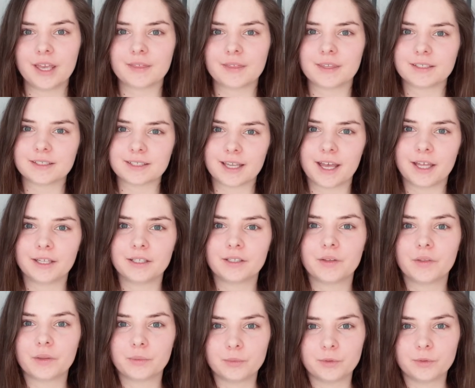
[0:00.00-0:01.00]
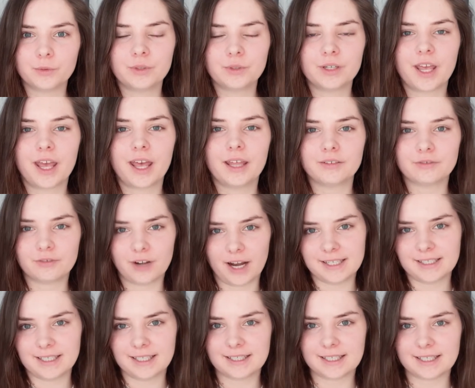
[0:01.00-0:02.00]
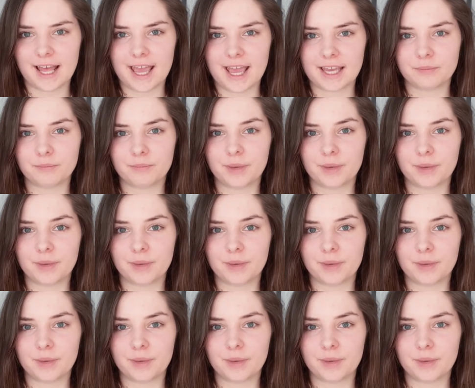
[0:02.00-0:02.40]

the sun, the moon, and rising sign.